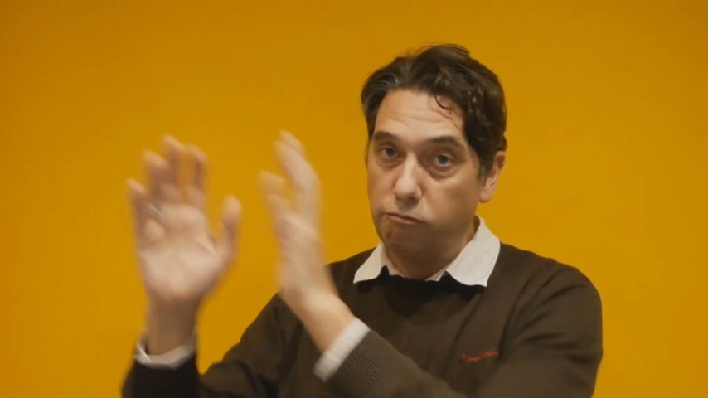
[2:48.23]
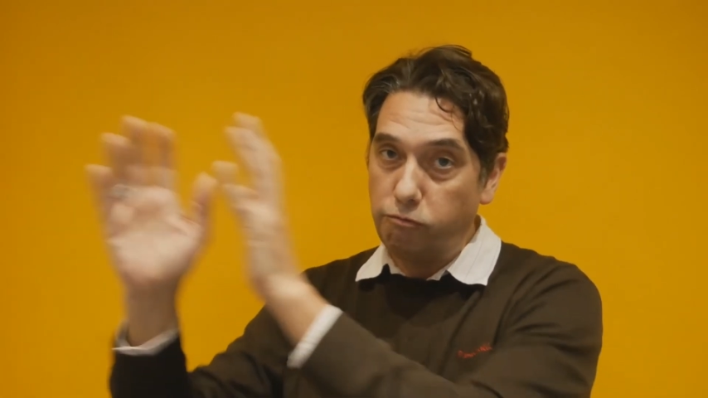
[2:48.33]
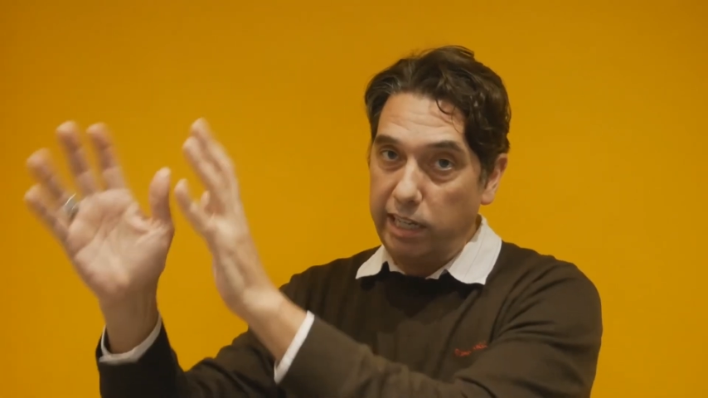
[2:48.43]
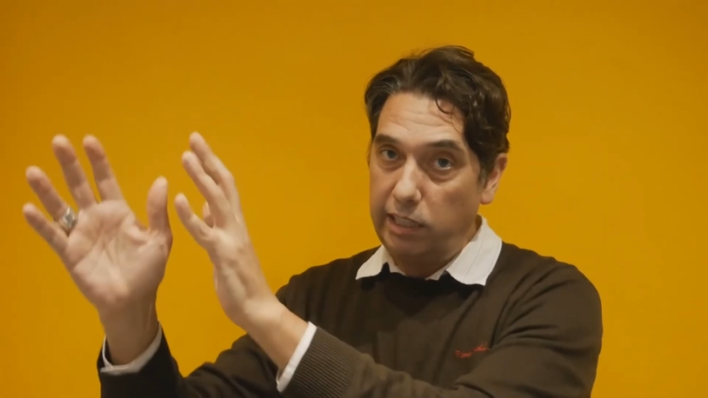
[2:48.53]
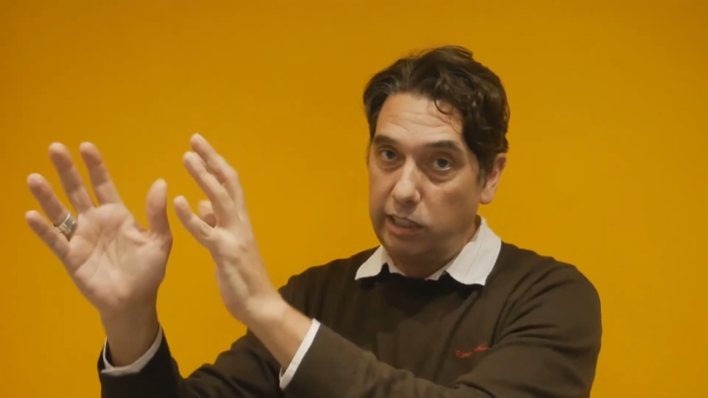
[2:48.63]

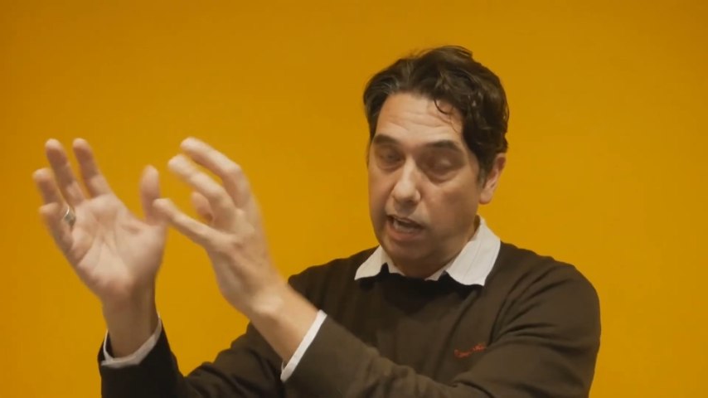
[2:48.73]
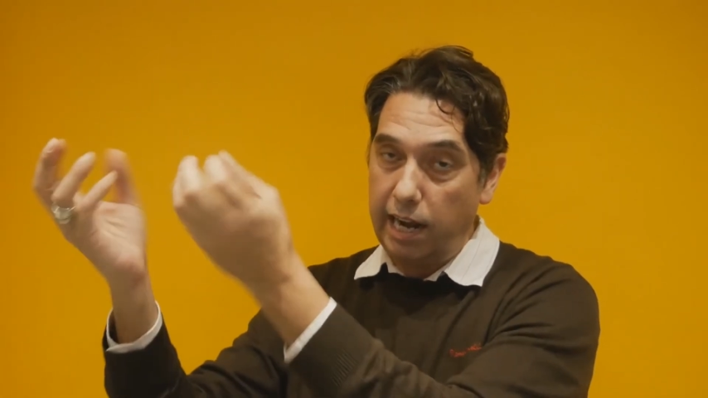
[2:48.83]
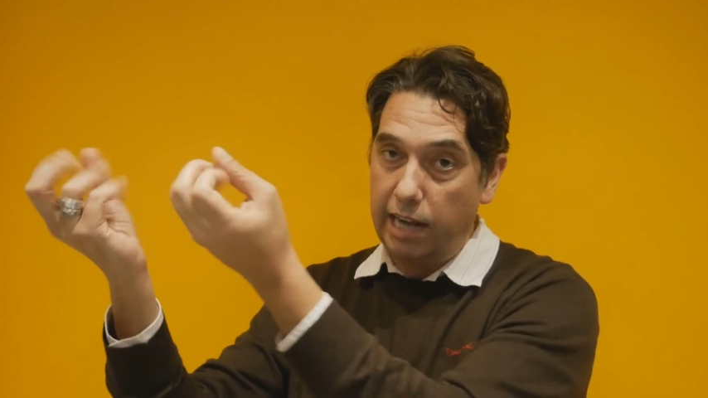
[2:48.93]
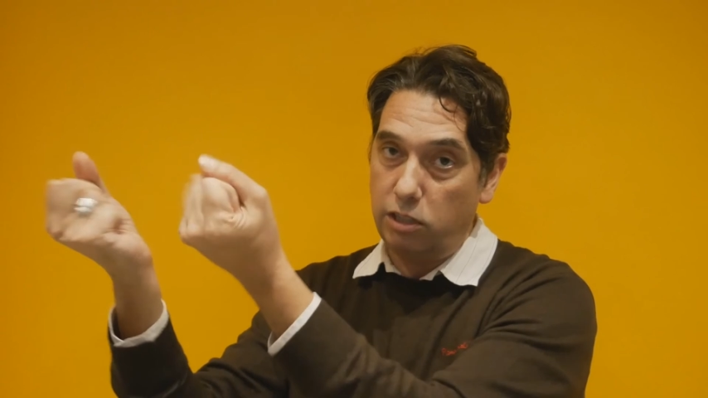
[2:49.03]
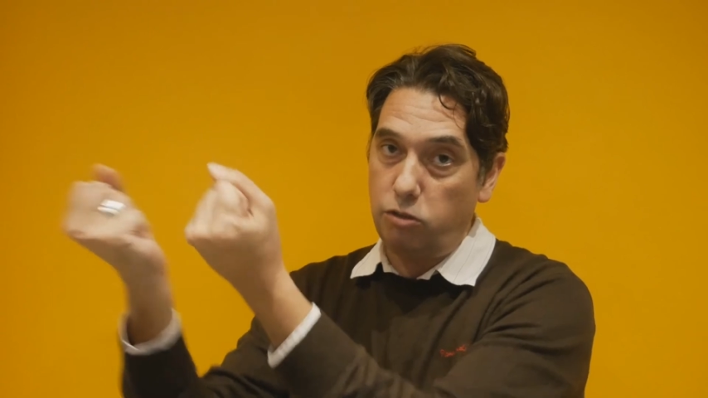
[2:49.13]

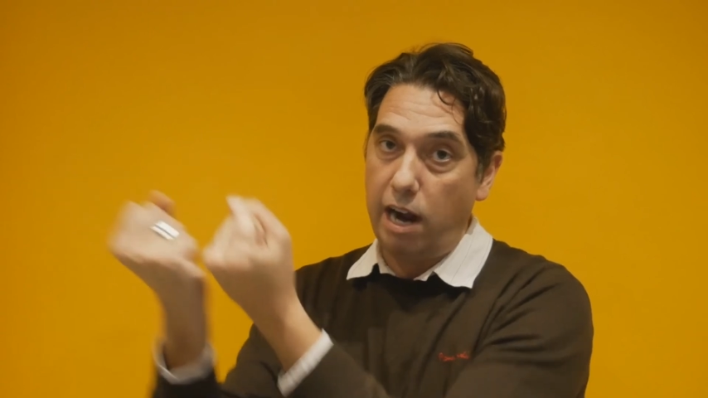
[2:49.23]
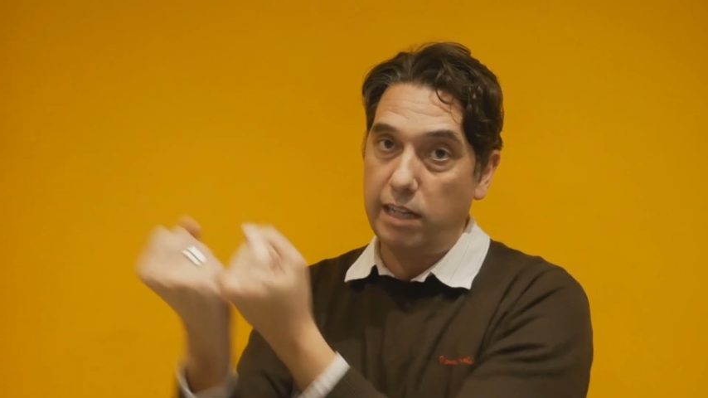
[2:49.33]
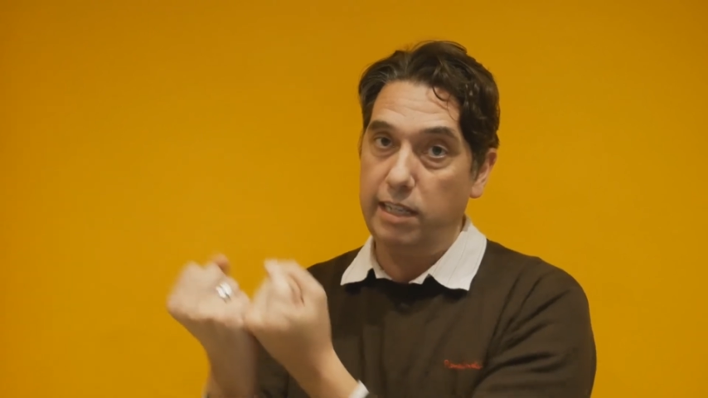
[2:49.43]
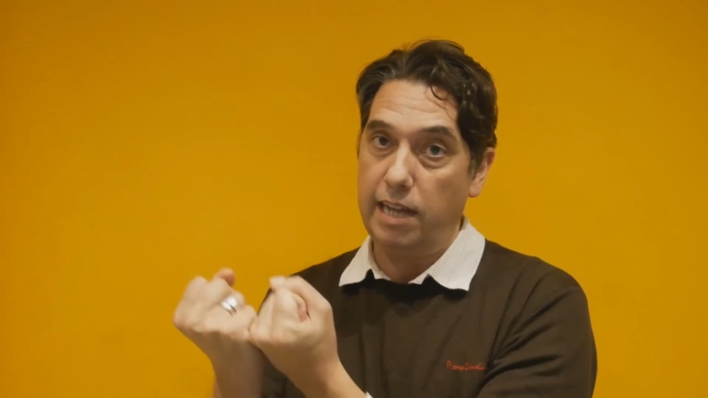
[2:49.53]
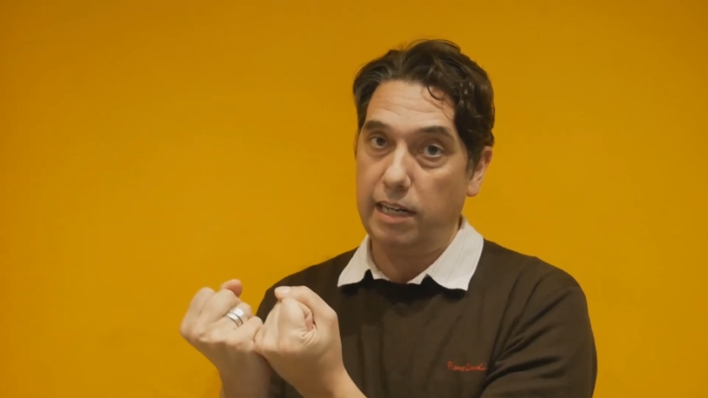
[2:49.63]
reaching and
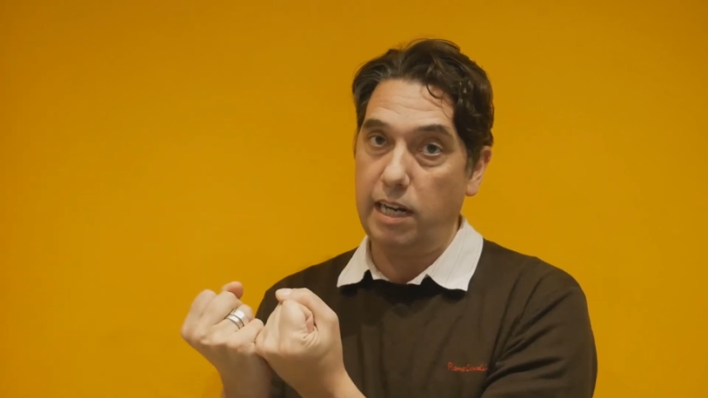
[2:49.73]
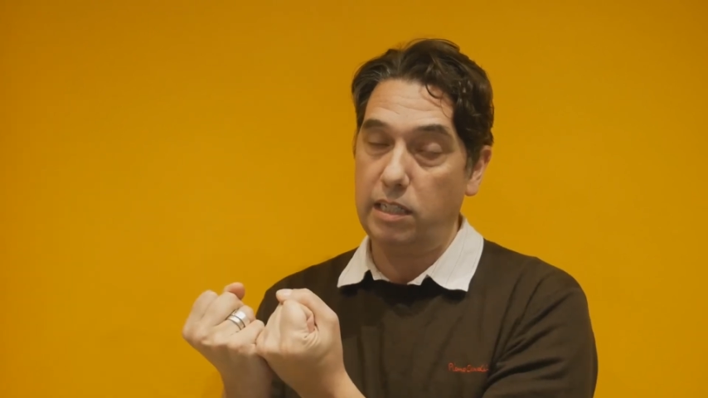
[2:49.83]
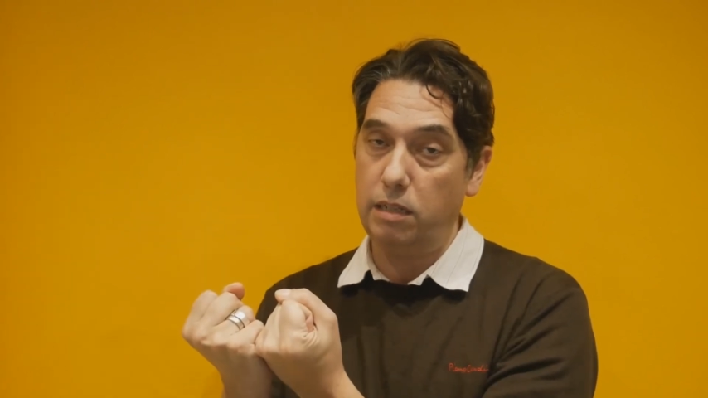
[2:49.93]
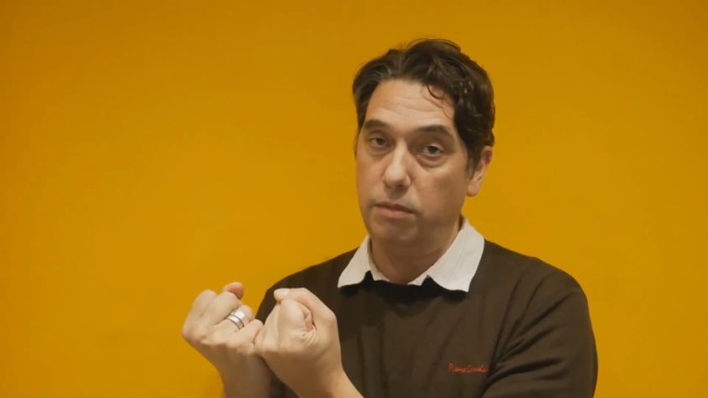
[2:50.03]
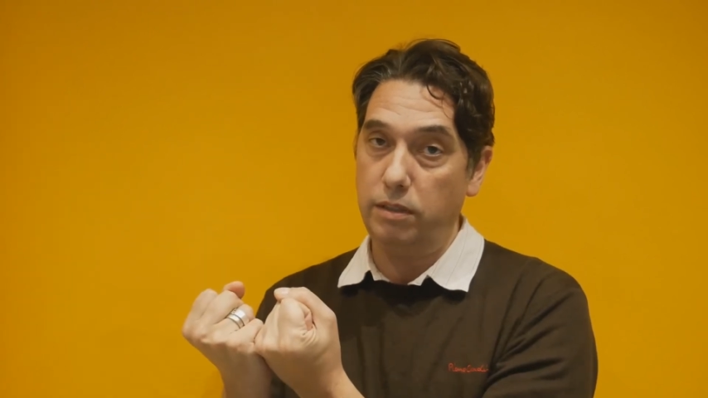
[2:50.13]
attracting that
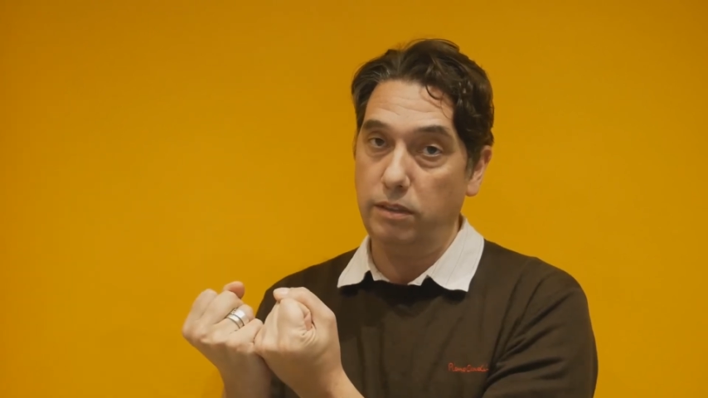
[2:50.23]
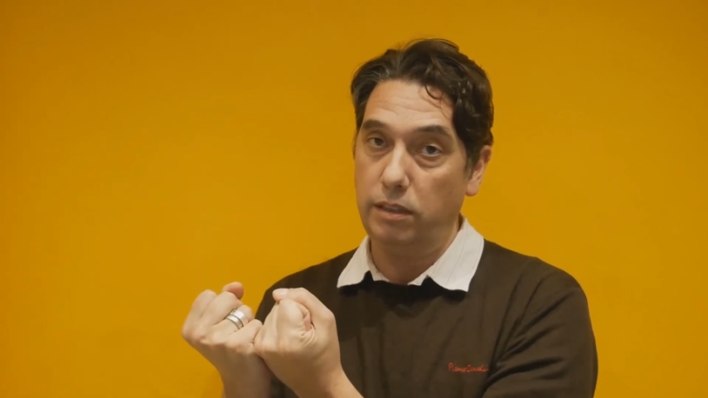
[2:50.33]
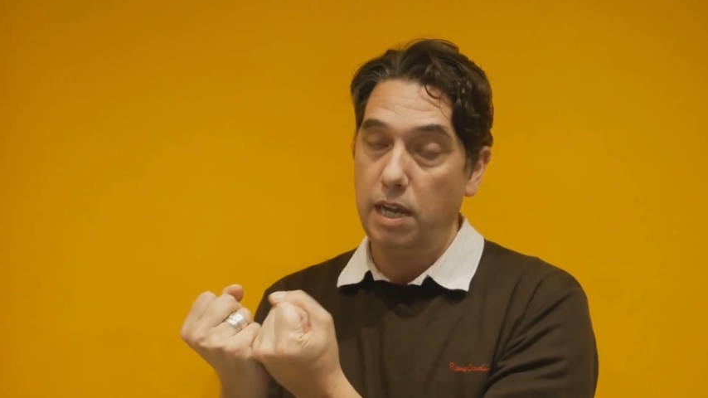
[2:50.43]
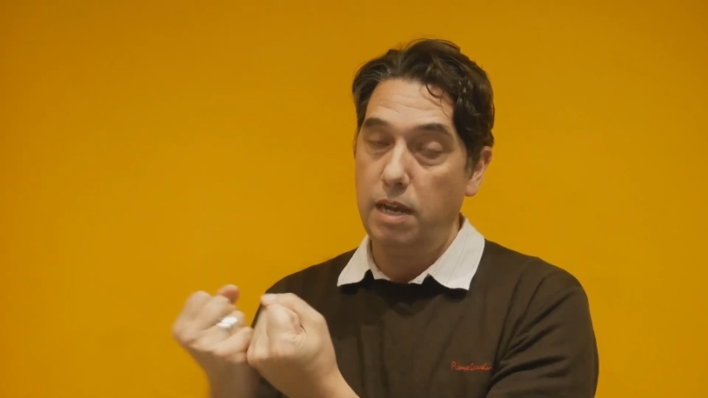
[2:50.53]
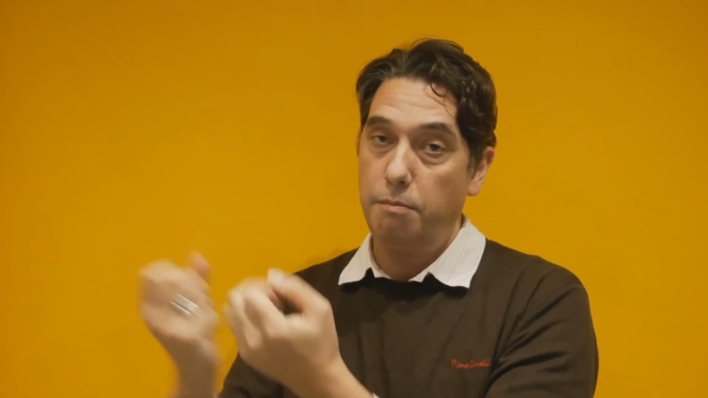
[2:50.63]
customers.